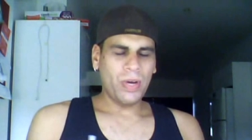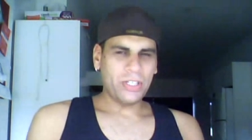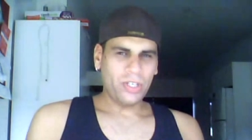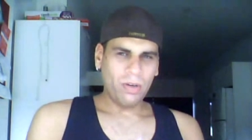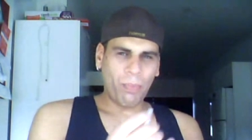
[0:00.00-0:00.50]

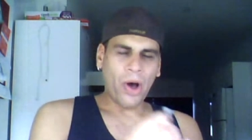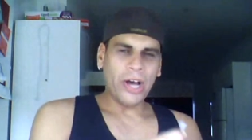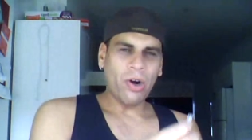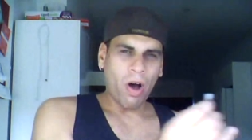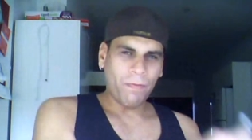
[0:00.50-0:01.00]
when you
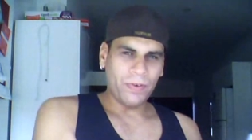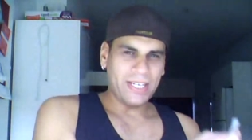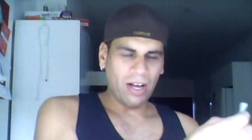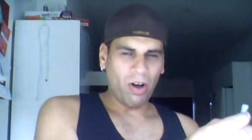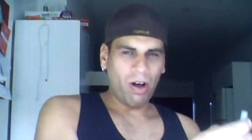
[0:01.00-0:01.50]
buy it off
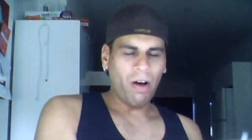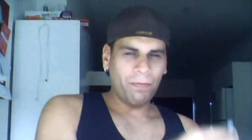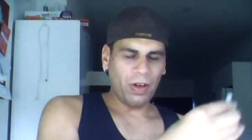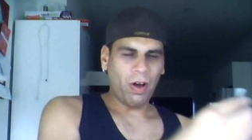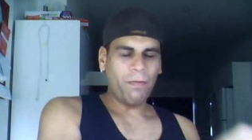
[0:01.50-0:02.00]
an
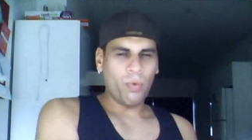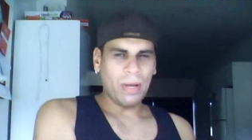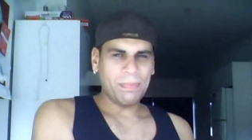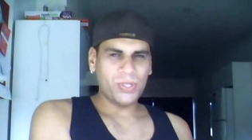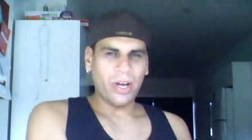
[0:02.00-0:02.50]
off off a
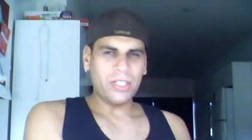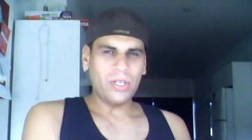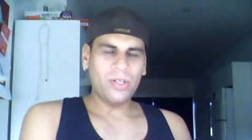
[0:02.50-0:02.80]
website.